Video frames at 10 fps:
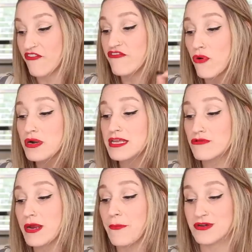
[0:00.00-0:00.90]

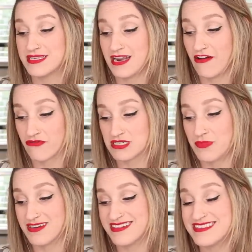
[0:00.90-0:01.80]
43% of
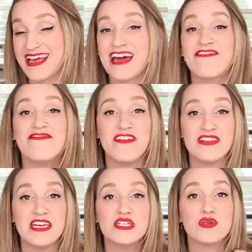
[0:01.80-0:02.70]
respondents had
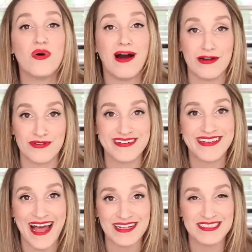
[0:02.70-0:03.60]
50 to 100
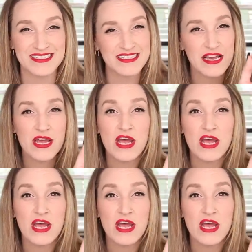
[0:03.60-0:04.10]
guests.